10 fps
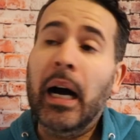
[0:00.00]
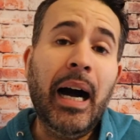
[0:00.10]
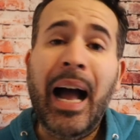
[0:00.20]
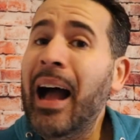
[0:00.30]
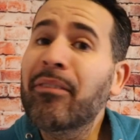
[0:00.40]

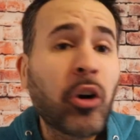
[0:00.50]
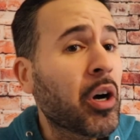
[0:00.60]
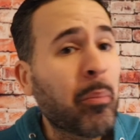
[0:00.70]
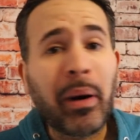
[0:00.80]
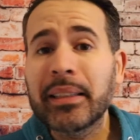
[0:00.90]
I have no
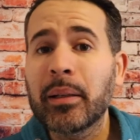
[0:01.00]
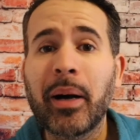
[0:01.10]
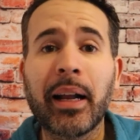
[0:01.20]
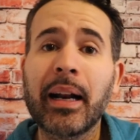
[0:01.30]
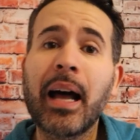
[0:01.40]
complaints
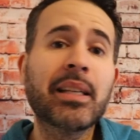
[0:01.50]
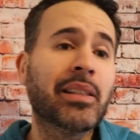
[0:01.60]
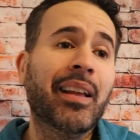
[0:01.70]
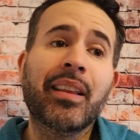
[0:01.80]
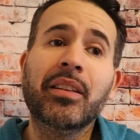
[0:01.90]
about it,
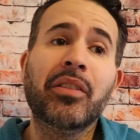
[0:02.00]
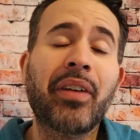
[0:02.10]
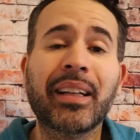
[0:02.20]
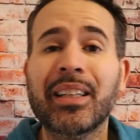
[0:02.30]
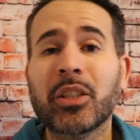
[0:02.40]
honestly, other than the
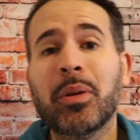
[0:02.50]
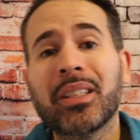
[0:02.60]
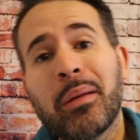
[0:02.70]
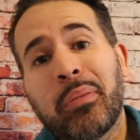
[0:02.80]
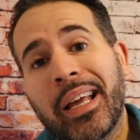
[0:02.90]
fact that it
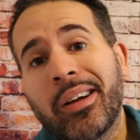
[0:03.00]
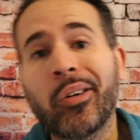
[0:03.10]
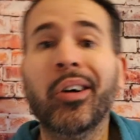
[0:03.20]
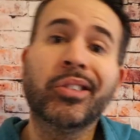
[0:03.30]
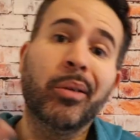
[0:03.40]
smells like
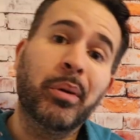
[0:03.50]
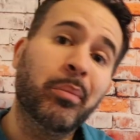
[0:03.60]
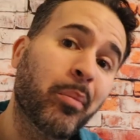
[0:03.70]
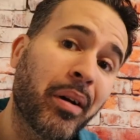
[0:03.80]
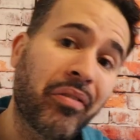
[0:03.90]
Play-Doh. Some
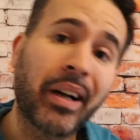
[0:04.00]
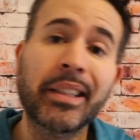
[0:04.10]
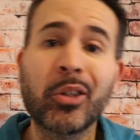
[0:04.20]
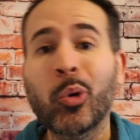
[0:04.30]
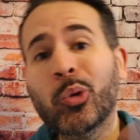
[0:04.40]
people might
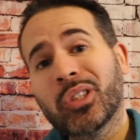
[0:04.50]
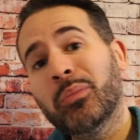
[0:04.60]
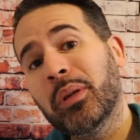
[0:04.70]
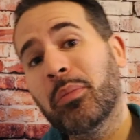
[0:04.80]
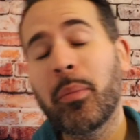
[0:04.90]
find it cool,
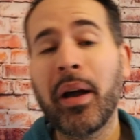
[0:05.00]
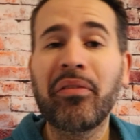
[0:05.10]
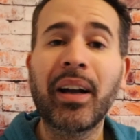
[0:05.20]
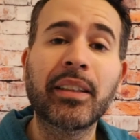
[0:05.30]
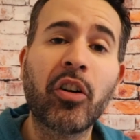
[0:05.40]
some people
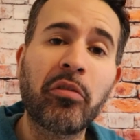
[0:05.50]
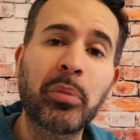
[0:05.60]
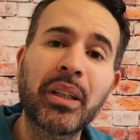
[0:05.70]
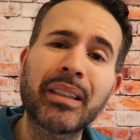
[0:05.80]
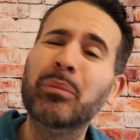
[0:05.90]
might find it
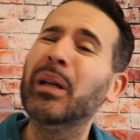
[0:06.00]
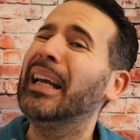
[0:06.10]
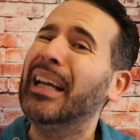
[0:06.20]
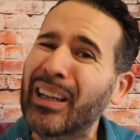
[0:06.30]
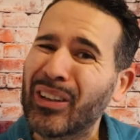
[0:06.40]
off-putting, they'll be
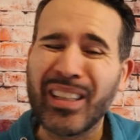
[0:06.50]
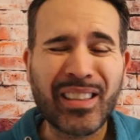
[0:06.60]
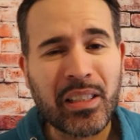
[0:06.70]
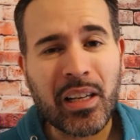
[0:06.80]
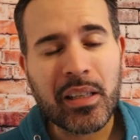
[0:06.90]
like, ew,
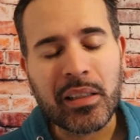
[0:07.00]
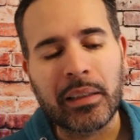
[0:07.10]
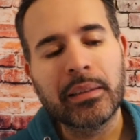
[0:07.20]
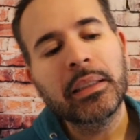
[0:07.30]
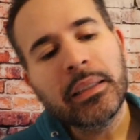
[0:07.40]
that's
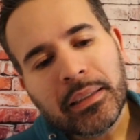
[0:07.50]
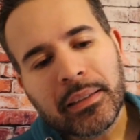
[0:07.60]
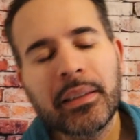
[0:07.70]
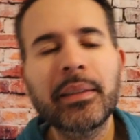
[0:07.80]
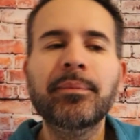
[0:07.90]
disgusting.
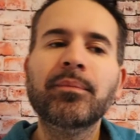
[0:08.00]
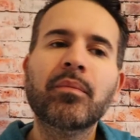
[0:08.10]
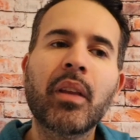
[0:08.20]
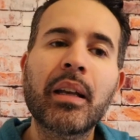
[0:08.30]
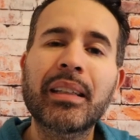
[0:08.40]
Huh.
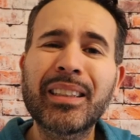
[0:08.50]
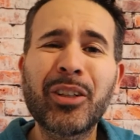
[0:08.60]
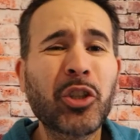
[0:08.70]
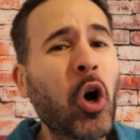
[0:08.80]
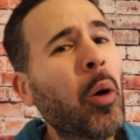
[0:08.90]
You
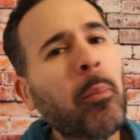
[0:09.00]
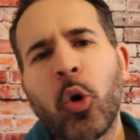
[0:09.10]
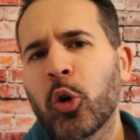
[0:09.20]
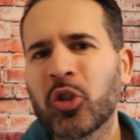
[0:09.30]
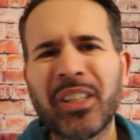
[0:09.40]
know, it's called
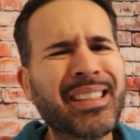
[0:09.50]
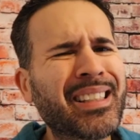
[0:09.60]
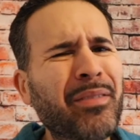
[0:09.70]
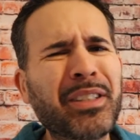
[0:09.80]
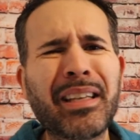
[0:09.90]
Mortal Skin
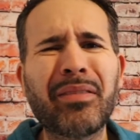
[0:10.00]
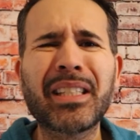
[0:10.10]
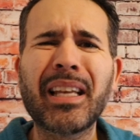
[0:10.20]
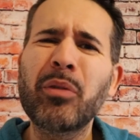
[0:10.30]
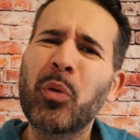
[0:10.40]

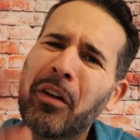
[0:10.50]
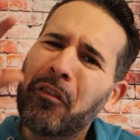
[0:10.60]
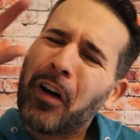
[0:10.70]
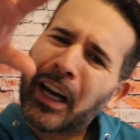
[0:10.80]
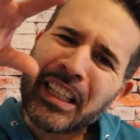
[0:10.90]
777 with
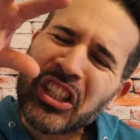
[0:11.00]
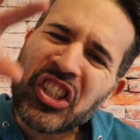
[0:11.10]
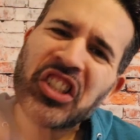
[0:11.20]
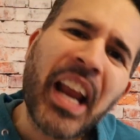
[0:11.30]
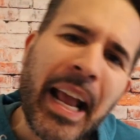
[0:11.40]
a fucking
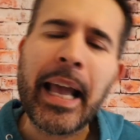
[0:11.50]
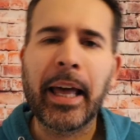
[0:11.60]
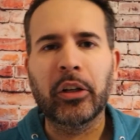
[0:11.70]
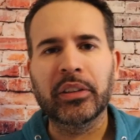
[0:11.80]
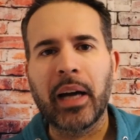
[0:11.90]
snake
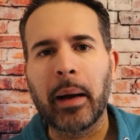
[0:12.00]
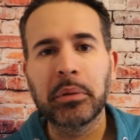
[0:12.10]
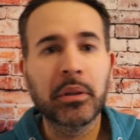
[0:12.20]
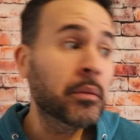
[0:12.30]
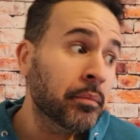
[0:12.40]
head on
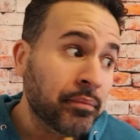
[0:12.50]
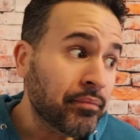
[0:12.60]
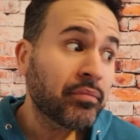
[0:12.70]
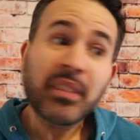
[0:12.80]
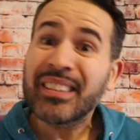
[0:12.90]
top.
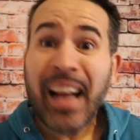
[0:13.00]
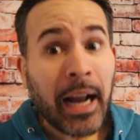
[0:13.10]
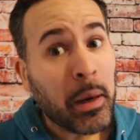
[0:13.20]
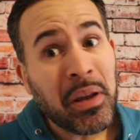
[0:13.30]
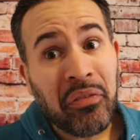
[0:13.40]
It's
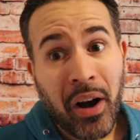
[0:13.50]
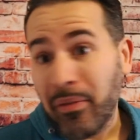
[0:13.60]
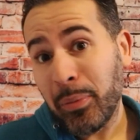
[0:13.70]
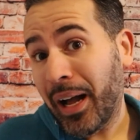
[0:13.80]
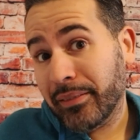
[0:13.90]
not gonna be for
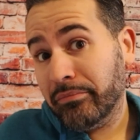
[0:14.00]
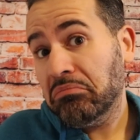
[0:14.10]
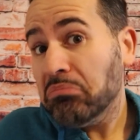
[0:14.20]
everybody.